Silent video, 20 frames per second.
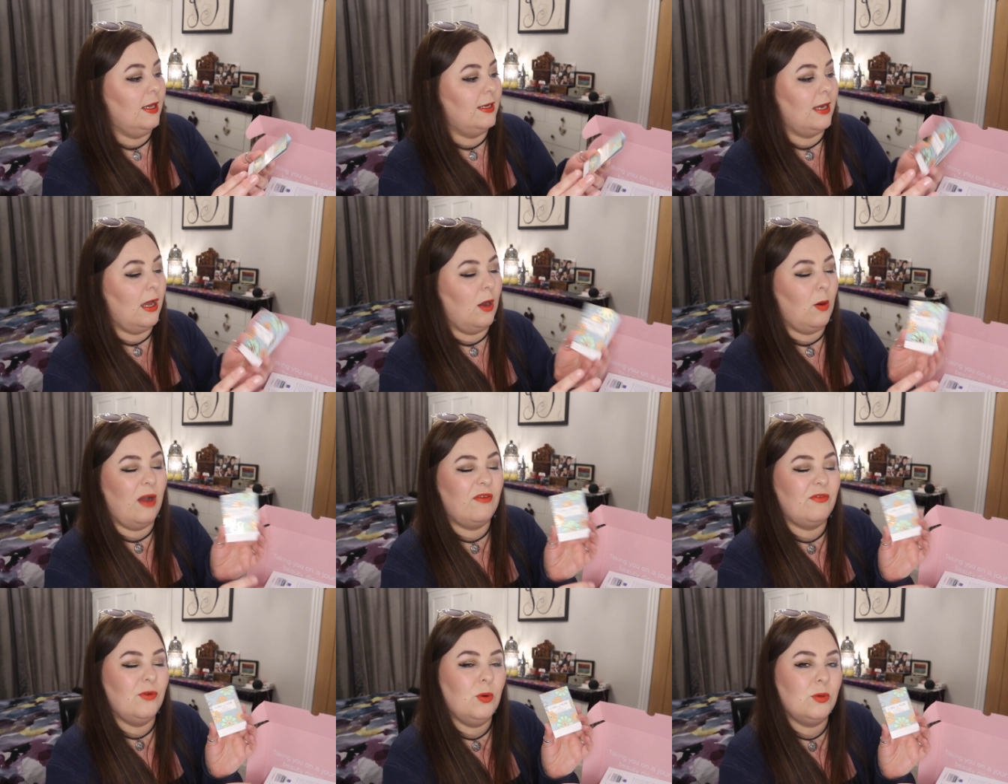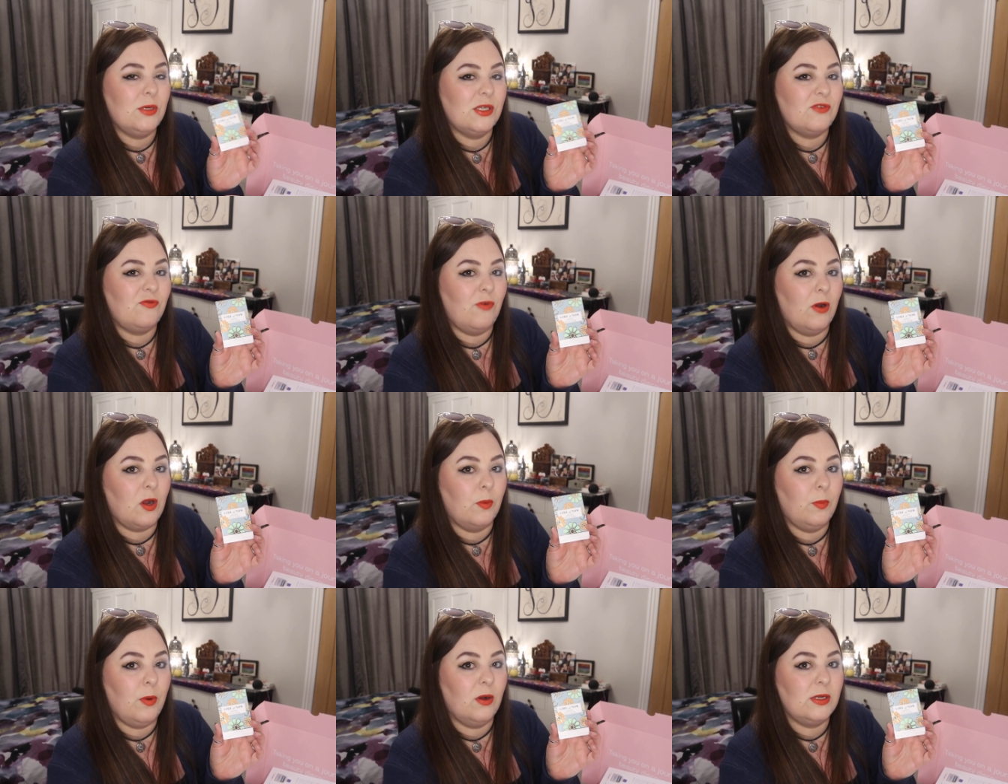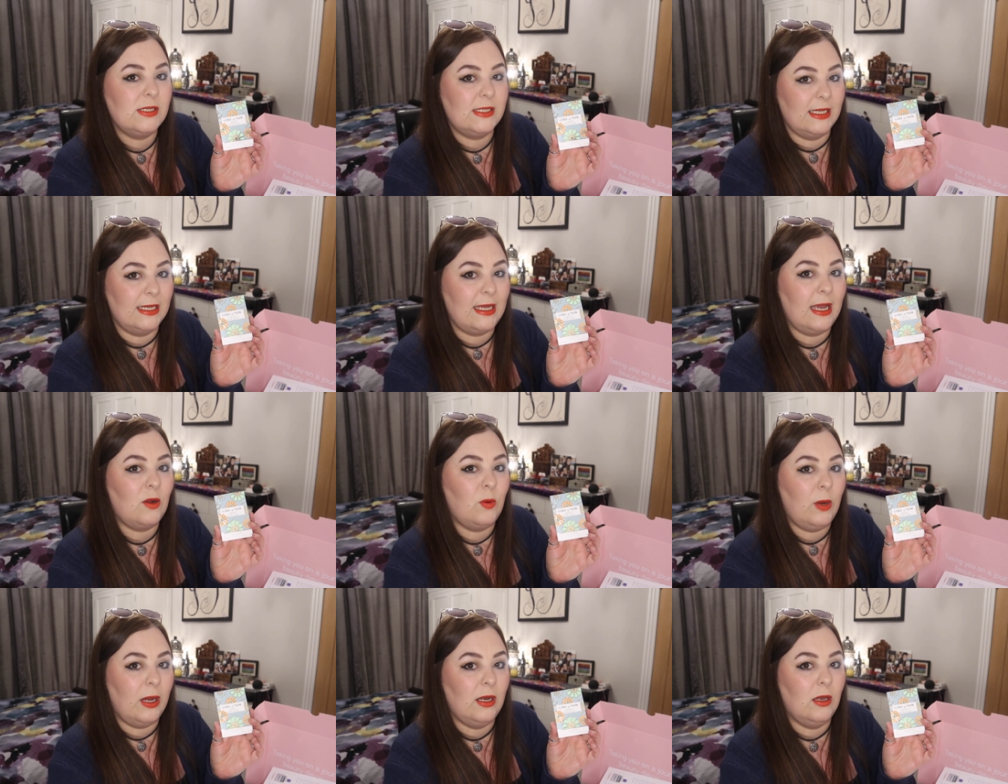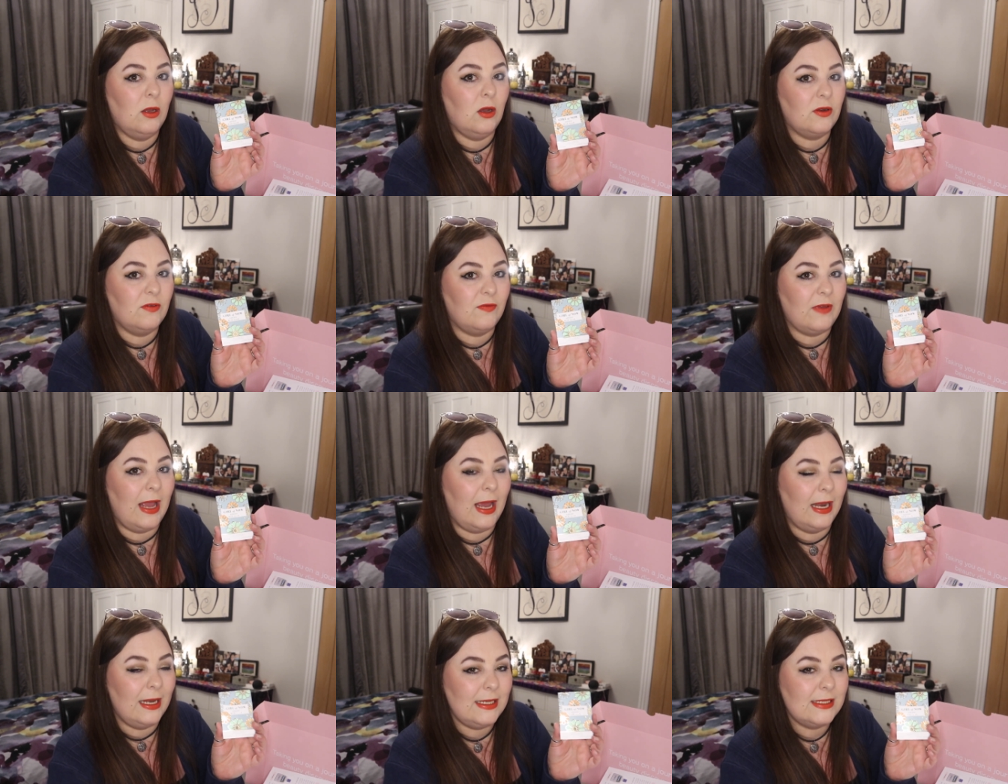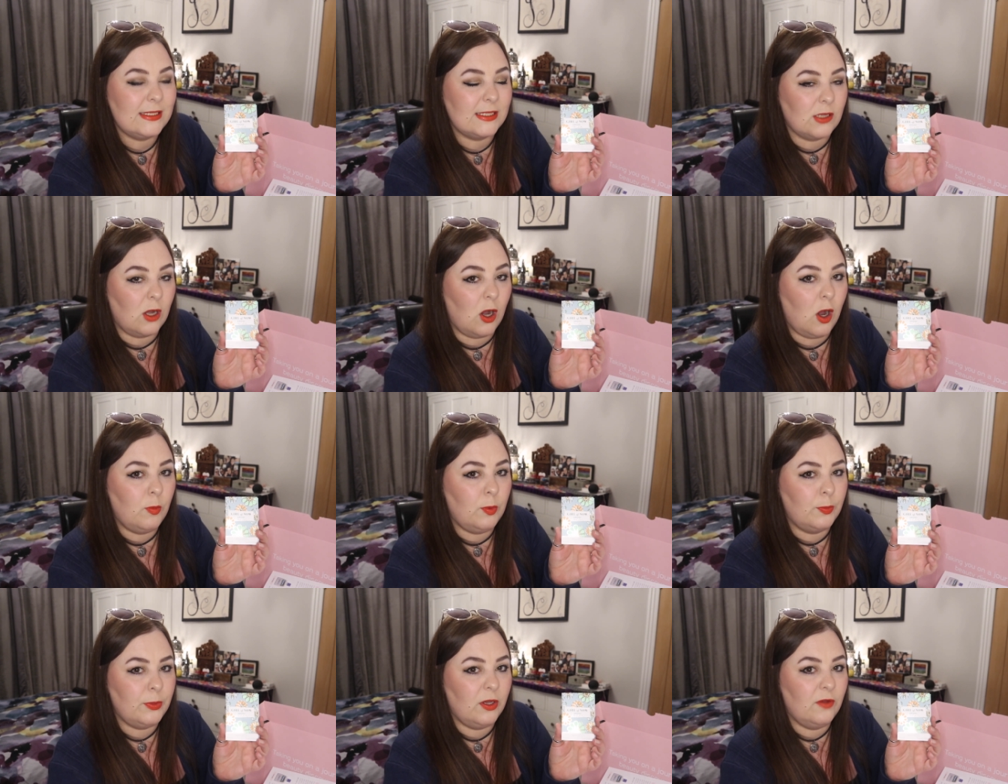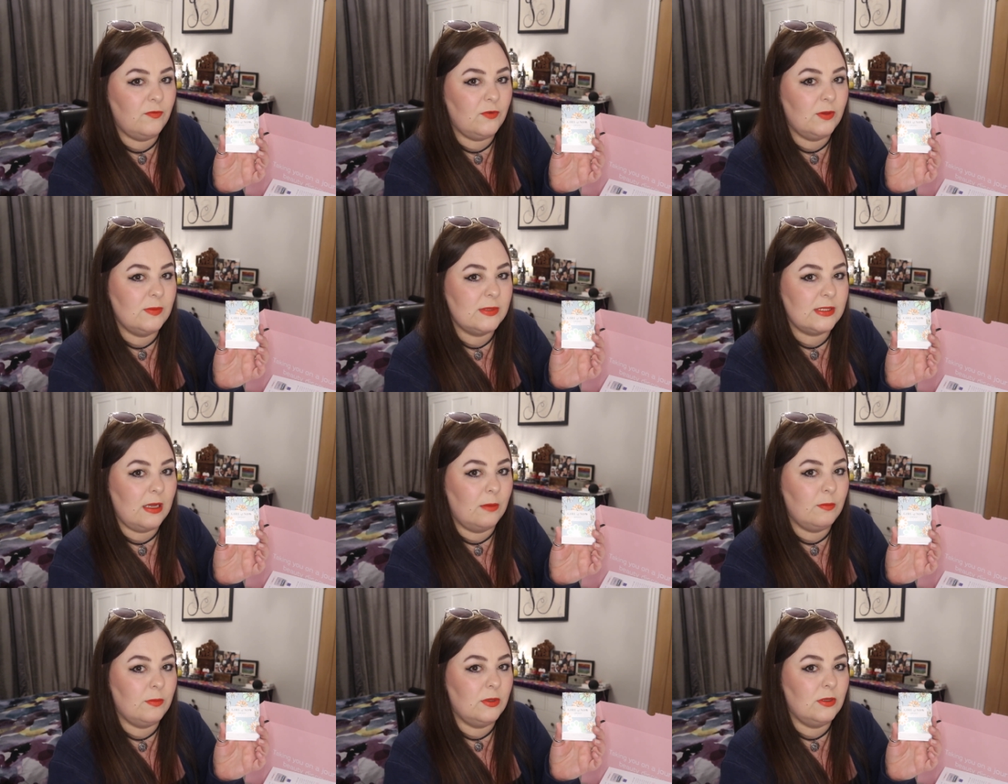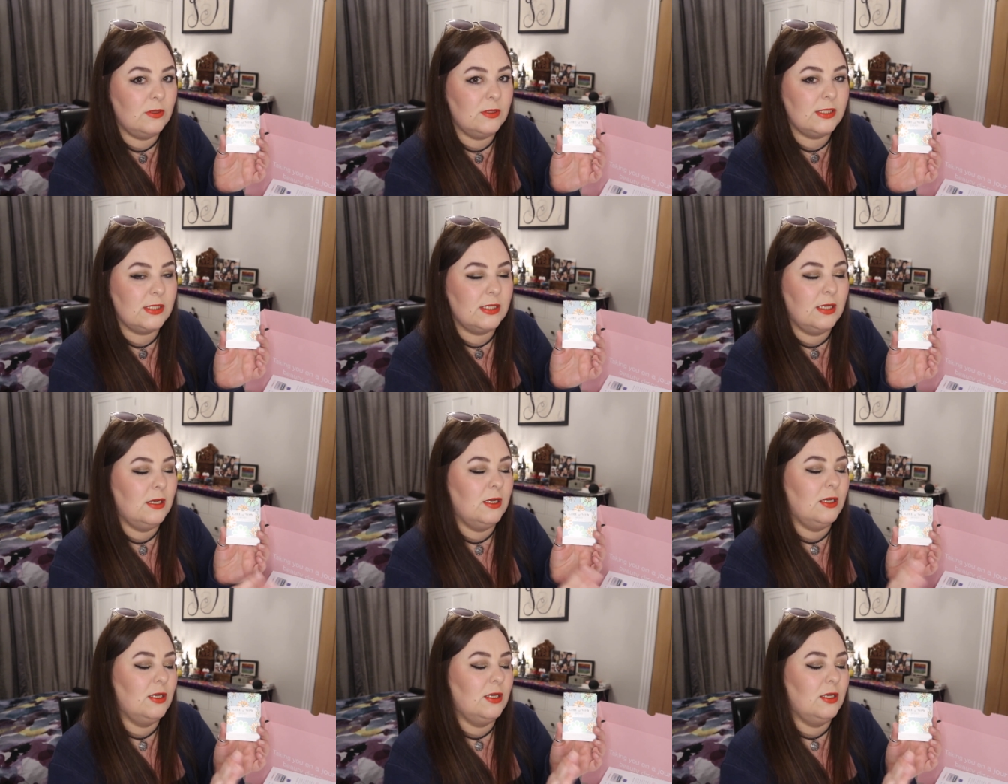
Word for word: now I've noticed Roccabox you get quite a lot of Elie Saab perfume samples